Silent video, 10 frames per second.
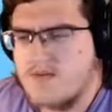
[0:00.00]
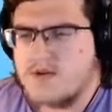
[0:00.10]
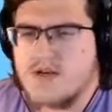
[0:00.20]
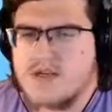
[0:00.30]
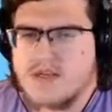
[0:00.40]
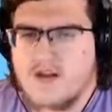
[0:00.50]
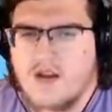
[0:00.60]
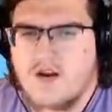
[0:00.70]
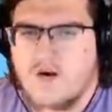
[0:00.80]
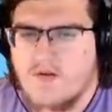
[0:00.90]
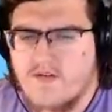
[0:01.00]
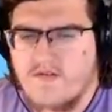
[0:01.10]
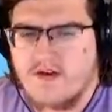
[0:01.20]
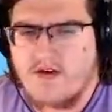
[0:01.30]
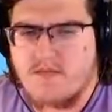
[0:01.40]
Plus, he's going to get our Aurora
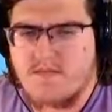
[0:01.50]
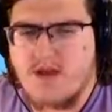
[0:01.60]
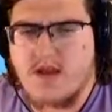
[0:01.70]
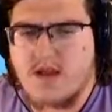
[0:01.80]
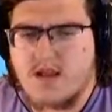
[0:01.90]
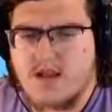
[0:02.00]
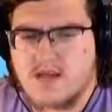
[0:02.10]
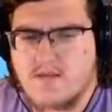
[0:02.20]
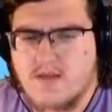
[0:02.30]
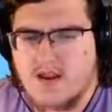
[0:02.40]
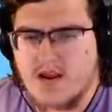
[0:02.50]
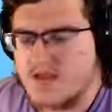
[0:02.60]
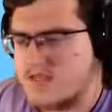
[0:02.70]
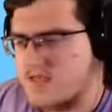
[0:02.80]
Veil up, and it's going to be nice.